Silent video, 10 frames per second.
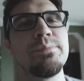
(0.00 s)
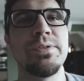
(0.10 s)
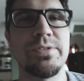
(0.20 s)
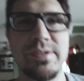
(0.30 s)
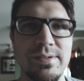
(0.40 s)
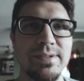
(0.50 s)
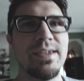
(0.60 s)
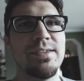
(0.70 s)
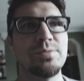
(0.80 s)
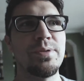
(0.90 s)
most
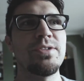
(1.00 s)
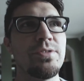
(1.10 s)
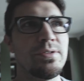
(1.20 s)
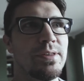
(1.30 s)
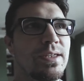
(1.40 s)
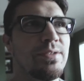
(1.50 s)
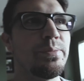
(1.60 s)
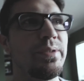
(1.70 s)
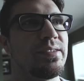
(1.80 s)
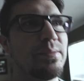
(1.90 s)
days Rachel leaves
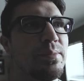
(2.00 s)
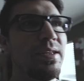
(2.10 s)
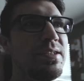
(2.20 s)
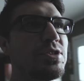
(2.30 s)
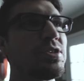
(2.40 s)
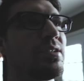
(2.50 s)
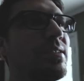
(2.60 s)
me some lunch.